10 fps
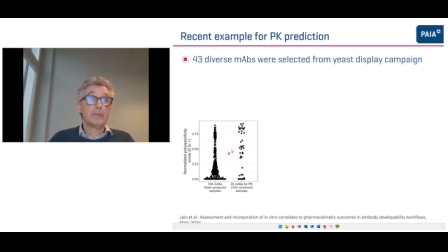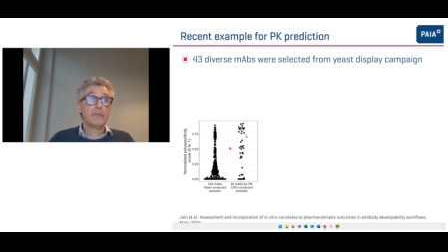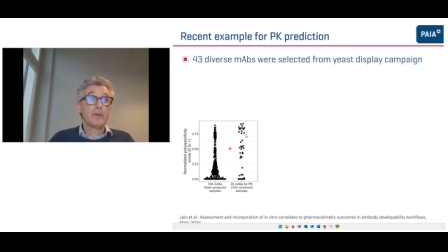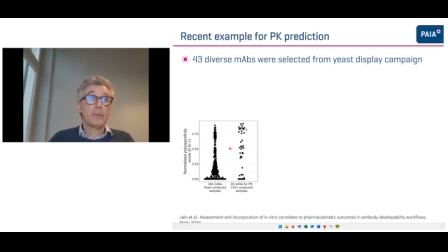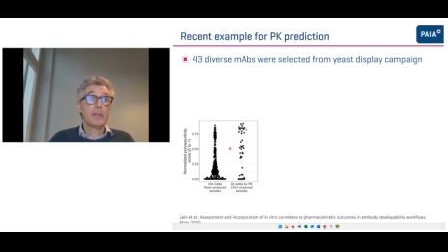
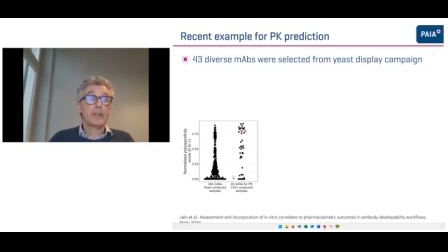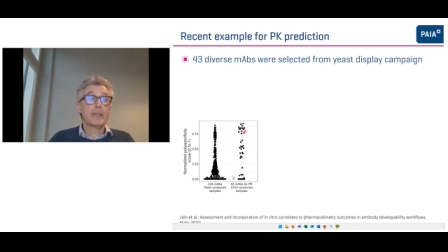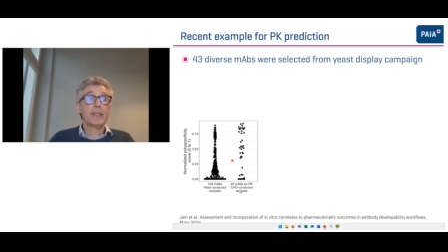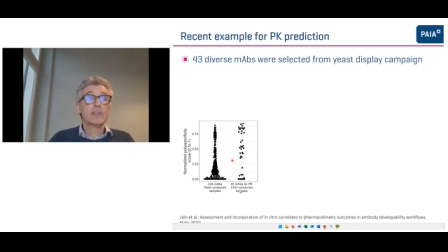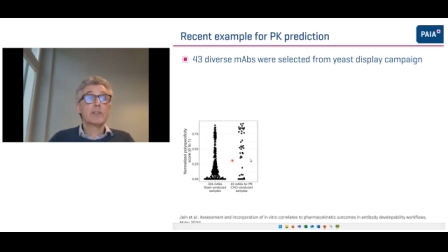from an
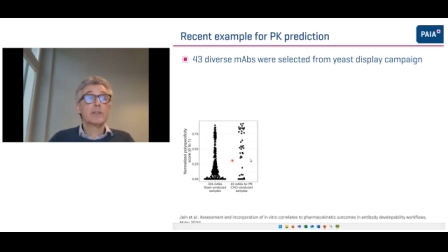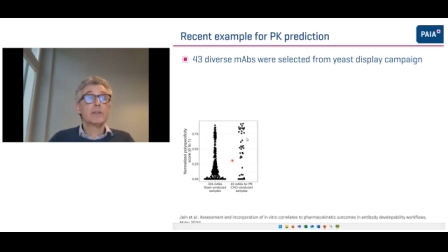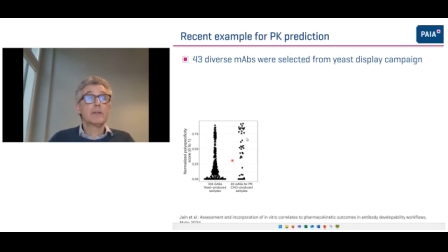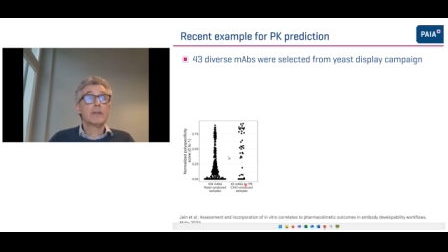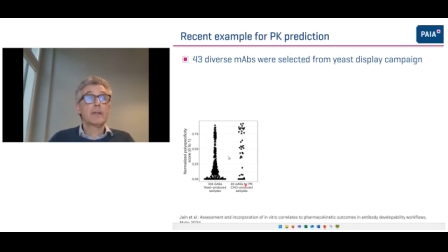
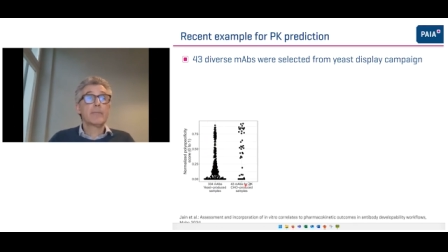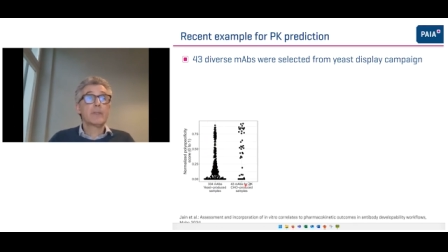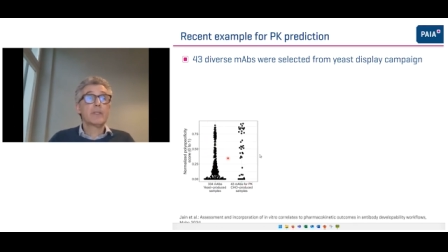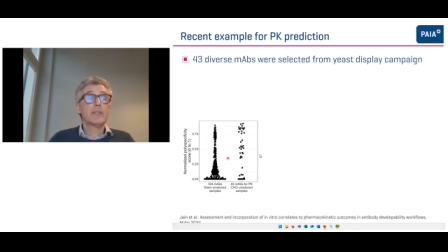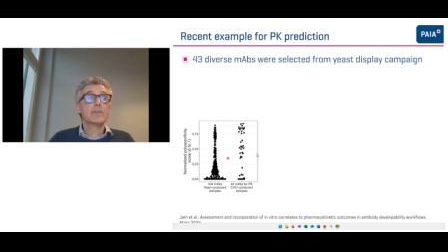initial
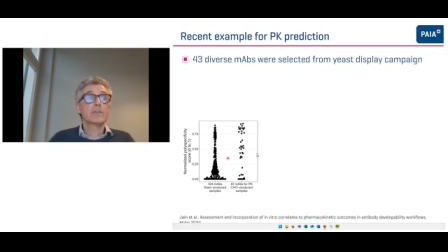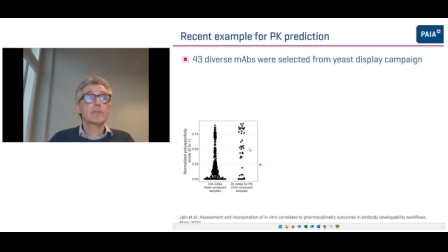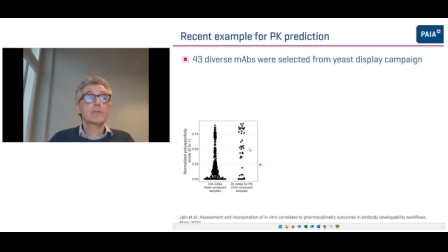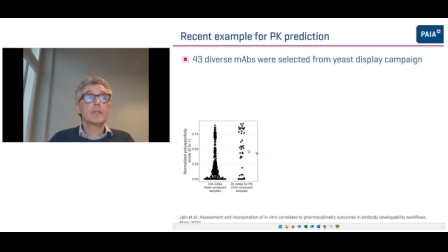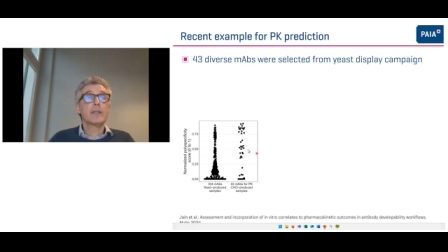yeast
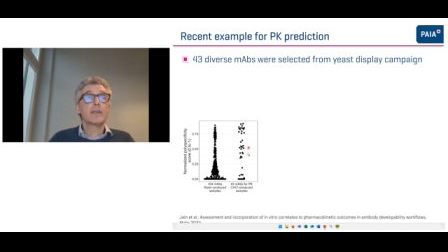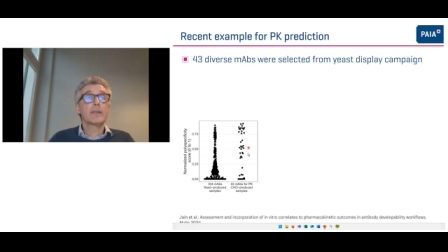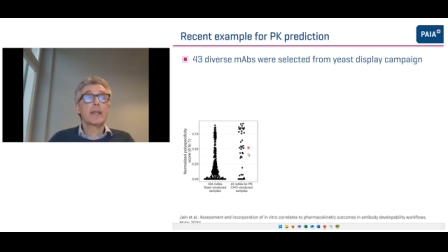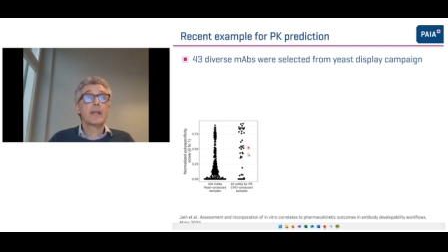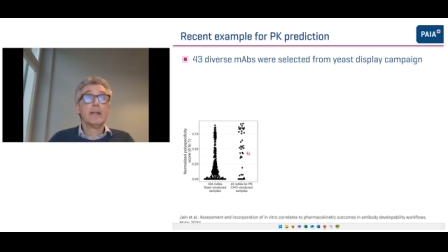screening,
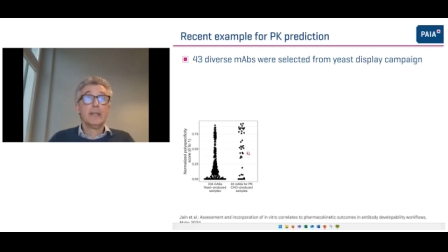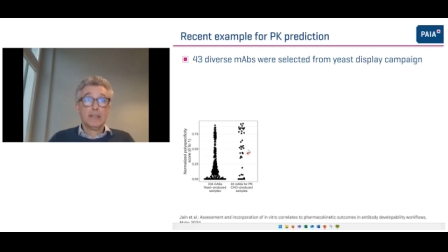they